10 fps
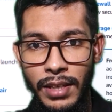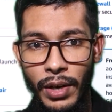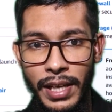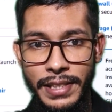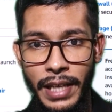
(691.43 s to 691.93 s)

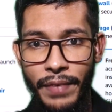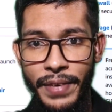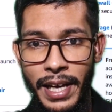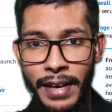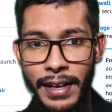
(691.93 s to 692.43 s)
Okay, check free
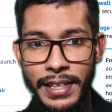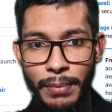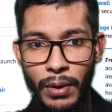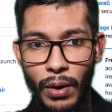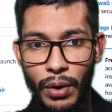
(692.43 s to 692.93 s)
tier
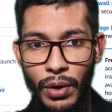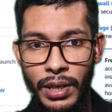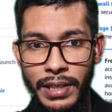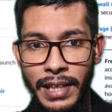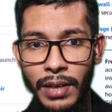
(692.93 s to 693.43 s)
eligible or not.
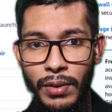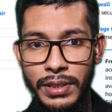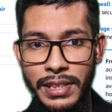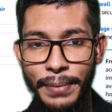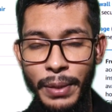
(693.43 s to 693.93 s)
Then
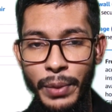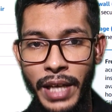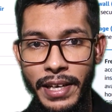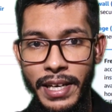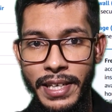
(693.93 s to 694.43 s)
simply we
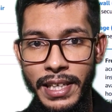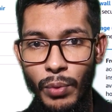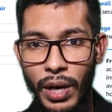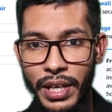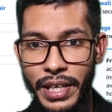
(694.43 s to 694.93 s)
are creating
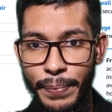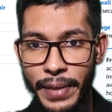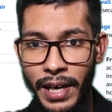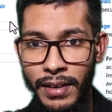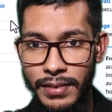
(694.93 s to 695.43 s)
one keep
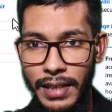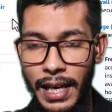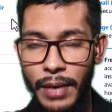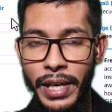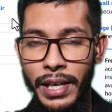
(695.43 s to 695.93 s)
here,
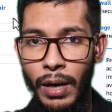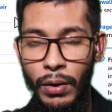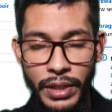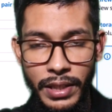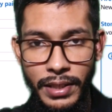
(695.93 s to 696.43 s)
and we are
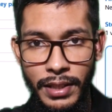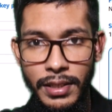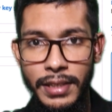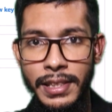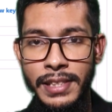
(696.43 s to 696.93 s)
downloading
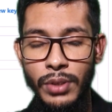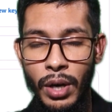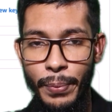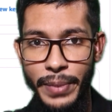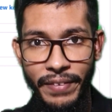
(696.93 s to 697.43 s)
this
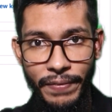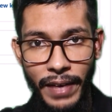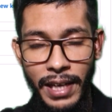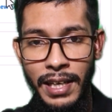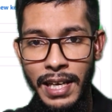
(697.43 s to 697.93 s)
.pm
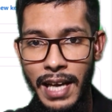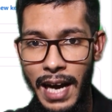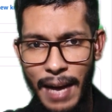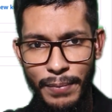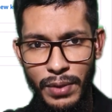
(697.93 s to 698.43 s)
file.
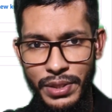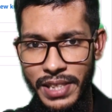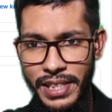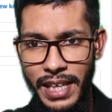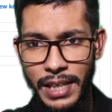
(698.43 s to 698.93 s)
I'm not
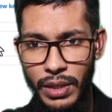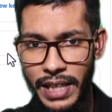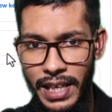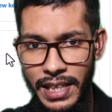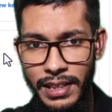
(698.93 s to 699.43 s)
changing actually
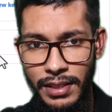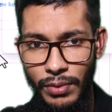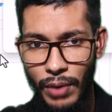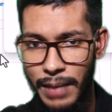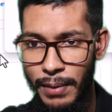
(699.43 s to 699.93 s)
anything,
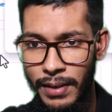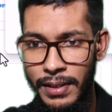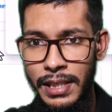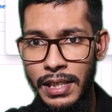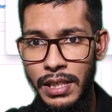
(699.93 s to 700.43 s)
whatever.
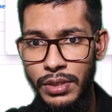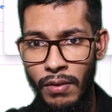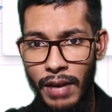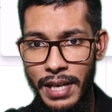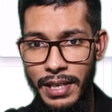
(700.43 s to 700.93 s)
So
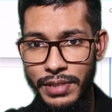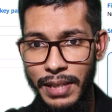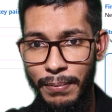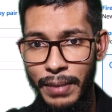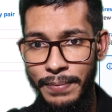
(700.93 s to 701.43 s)
right now
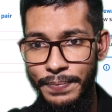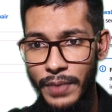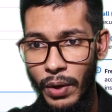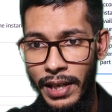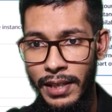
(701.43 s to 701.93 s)
simply,
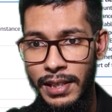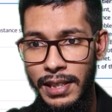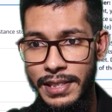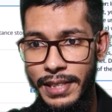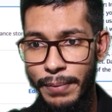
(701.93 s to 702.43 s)
okay,
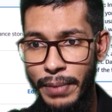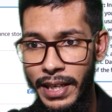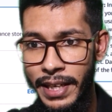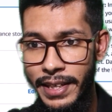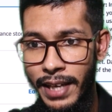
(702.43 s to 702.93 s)
simply
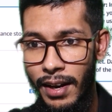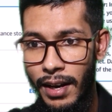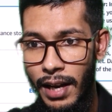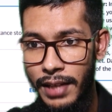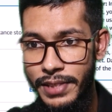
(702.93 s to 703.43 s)
click here
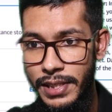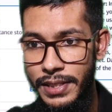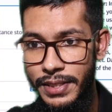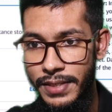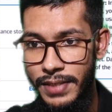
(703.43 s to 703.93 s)
launch
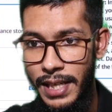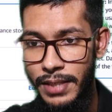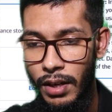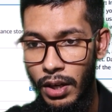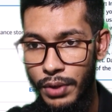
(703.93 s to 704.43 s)
instance, right?
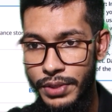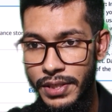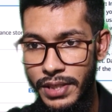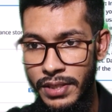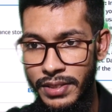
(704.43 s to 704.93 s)
Or launch
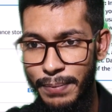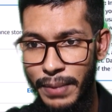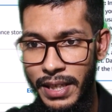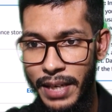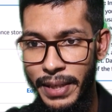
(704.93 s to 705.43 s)
instance.
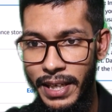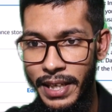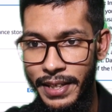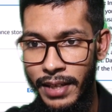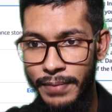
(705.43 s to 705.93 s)
Simply let me
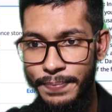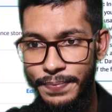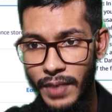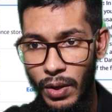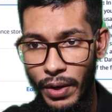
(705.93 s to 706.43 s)
click here.
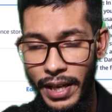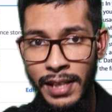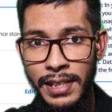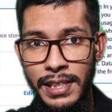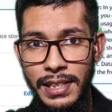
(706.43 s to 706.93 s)
Okay,
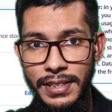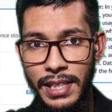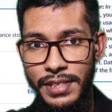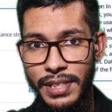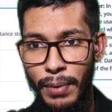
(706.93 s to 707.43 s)

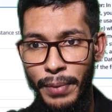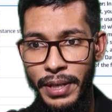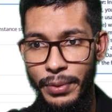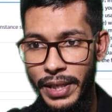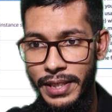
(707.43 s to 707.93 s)
just a
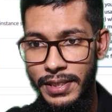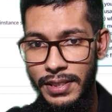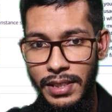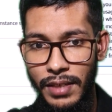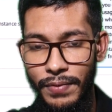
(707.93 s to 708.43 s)
moment, wait
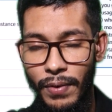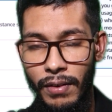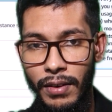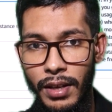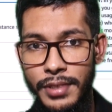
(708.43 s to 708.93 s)

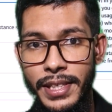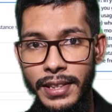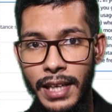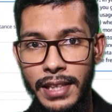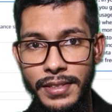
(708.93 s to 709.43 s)
for launching
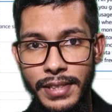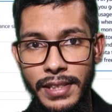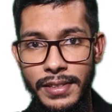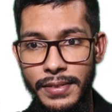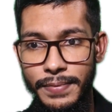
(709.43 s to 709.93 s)
the
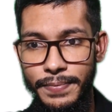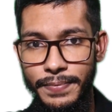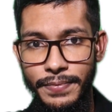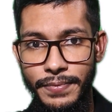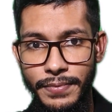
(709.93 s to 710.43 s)
instance.
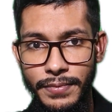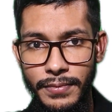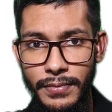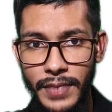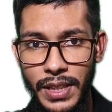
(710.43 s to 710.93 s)

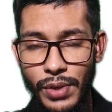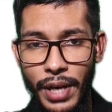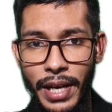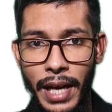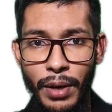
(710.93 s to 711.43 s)
So
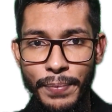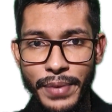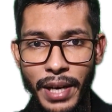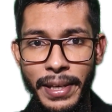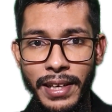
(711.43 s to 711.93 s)
are you
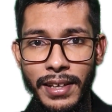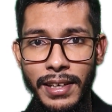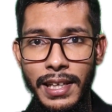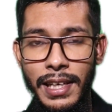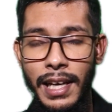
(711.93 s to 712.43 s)
observing
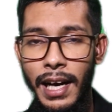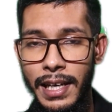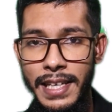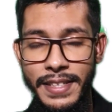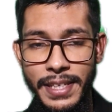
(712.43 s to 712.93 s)

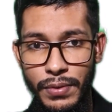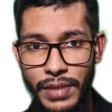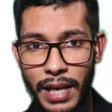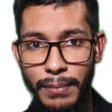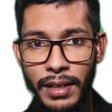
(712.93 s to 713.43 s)
EC2
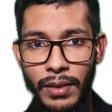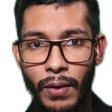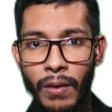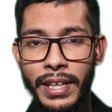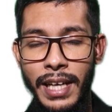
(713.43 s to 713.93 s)
server
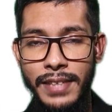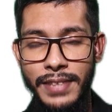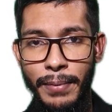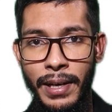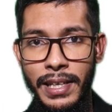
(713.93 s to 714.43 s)
or Linux
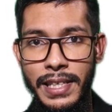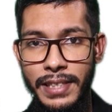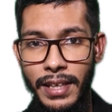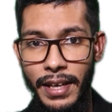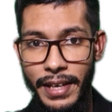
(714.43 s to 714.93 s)
server
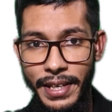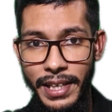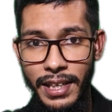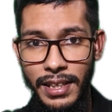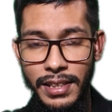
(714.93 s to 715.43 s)
is
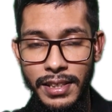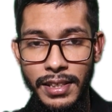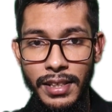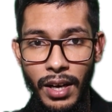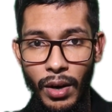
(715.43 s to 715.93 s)
creating?
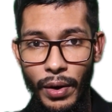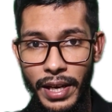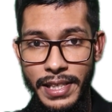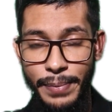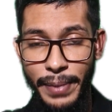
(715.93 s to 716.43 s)

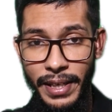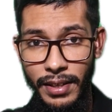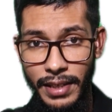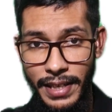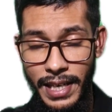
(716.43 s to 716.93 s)
Okay, is being
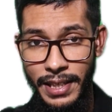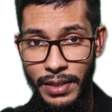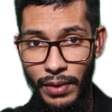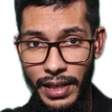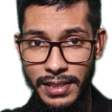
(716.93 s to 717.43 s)
created.
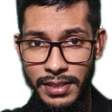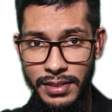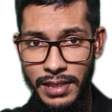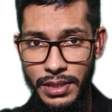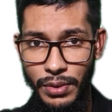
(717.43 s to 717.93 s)
Okay,
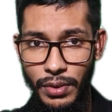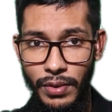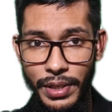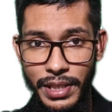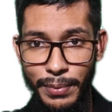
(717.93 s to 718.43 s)
just
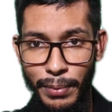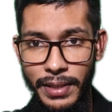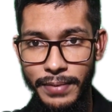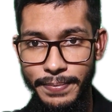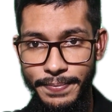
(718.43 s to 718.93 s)
wait a moment.